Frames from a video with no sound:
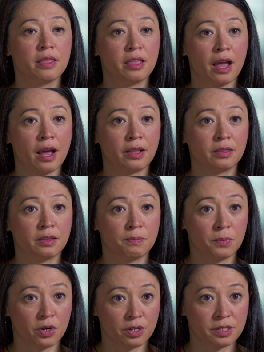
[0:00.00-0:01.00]
that the
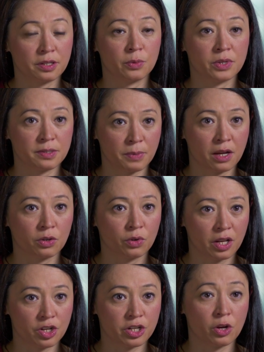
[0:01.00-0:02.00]
person with spinal
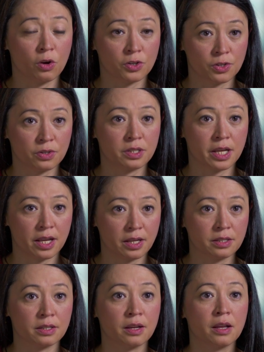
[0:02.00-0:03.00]
cord injury also
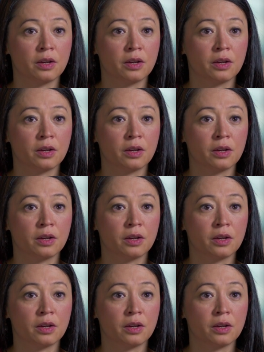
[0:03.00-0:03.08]
takes